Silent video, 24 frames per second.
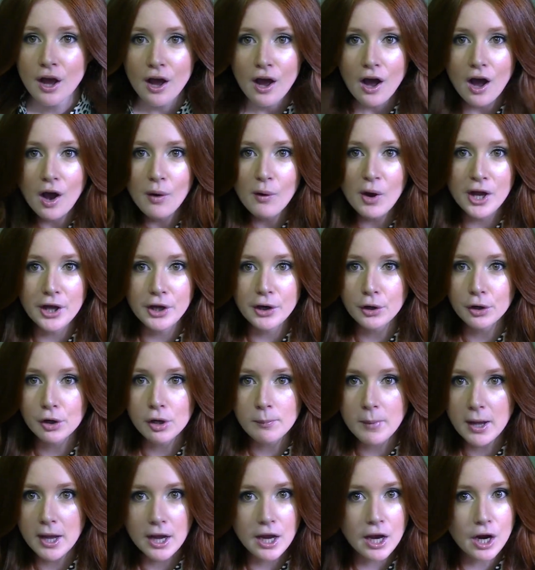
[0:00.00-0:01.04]
how I curl
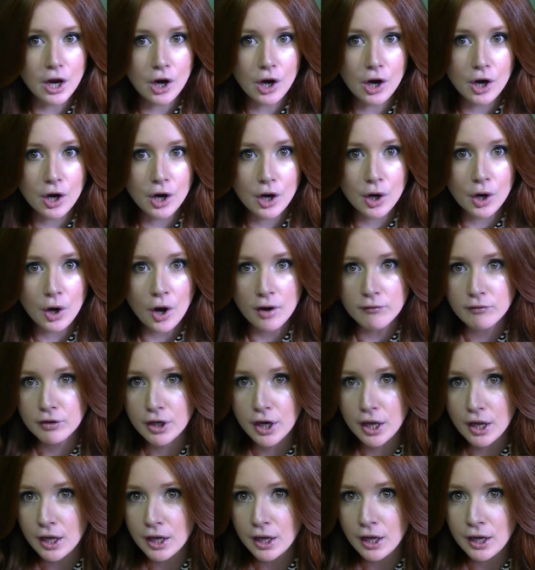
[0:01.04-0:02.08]
my hair every
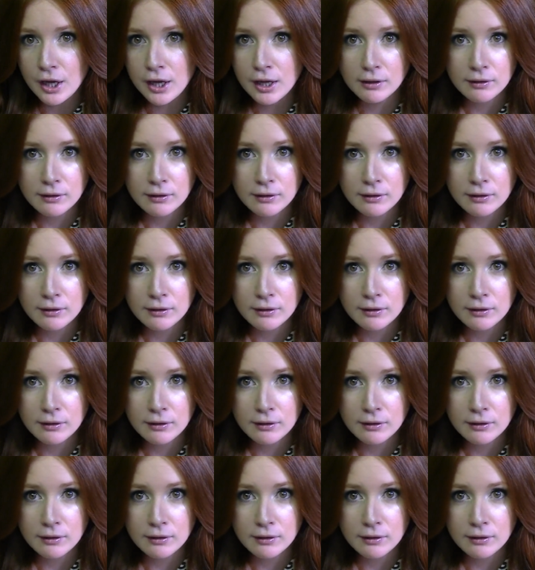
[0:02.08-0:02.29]
day,